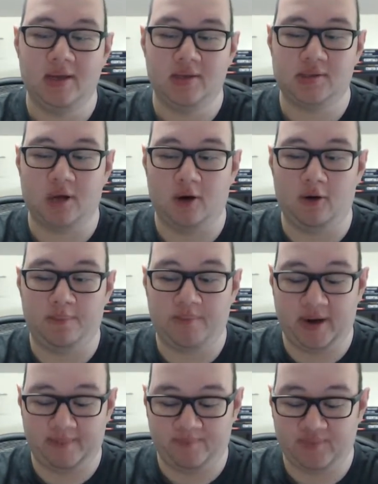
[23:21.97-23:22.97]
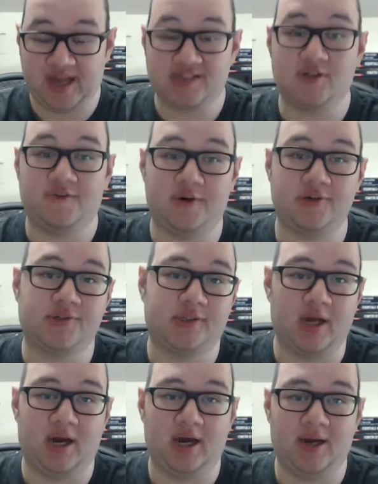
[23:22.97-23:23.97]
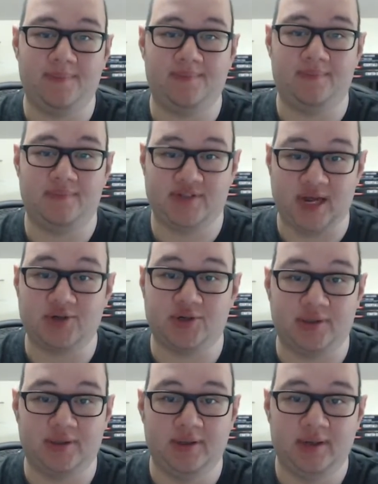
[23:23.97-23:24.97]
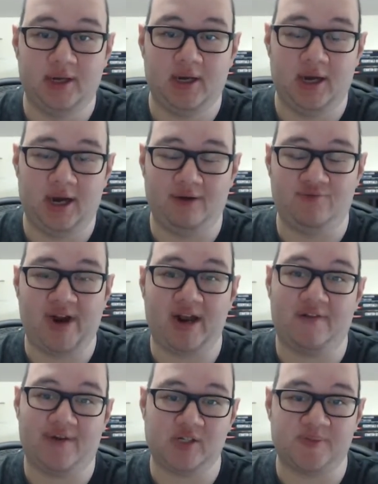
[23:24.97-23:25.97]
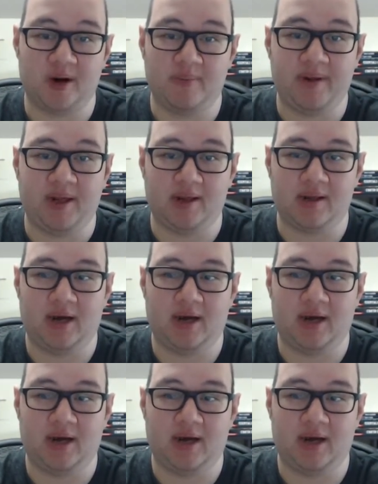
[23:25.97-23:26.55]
So, but that's the first session of Dragon of Icespire Peak.